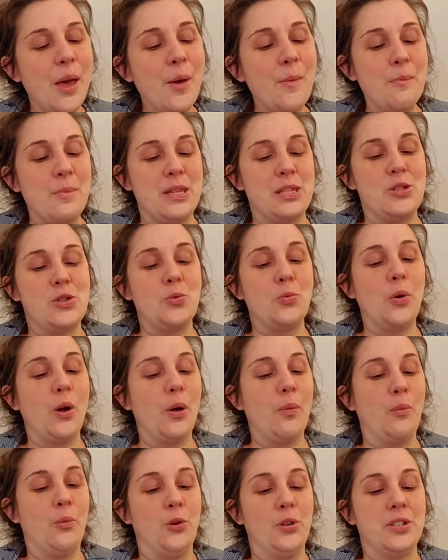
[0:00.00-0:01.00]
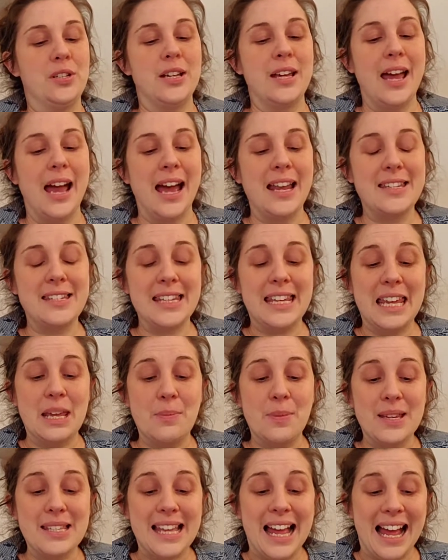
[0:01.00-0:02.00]
Mr. Wormwood had to keep
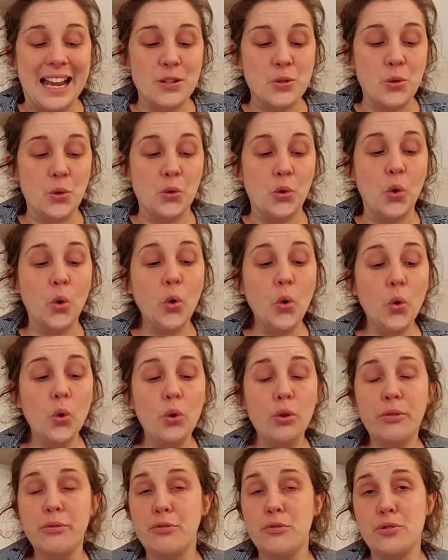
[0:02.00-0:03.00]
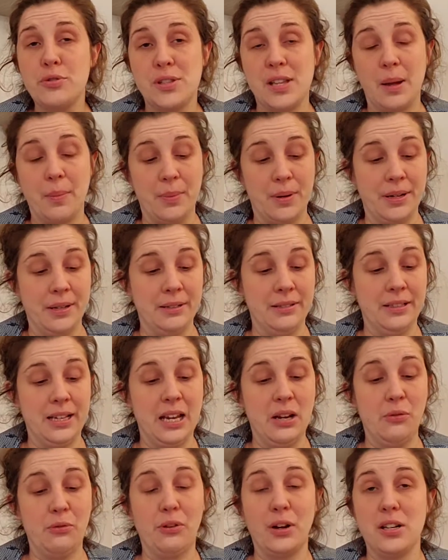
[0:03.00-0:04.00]
his hat on all through supper
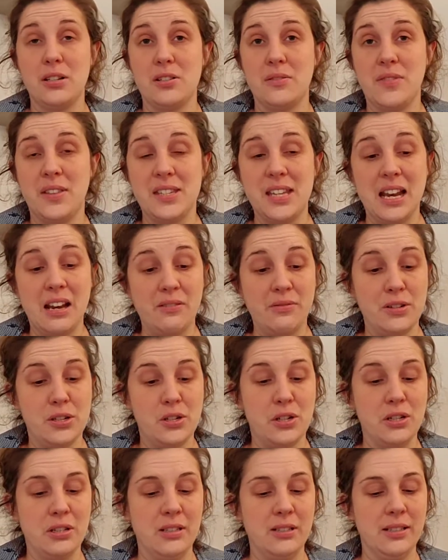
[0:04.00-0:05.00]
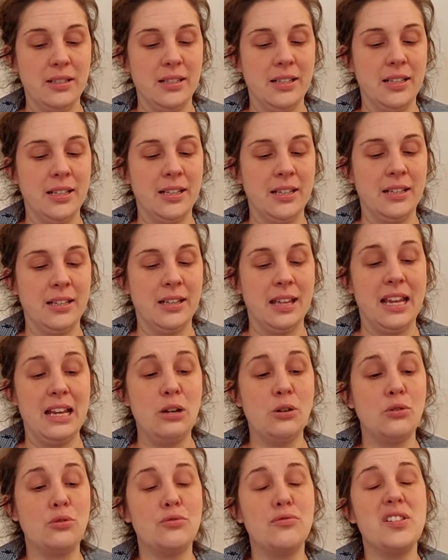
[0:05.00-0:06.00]
in front of the television. He
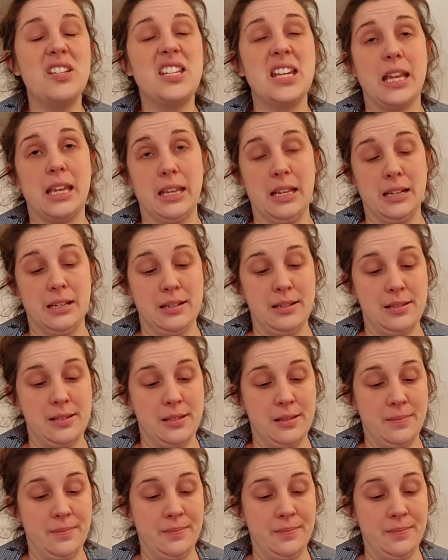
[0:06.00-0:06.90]
looked ridiculous,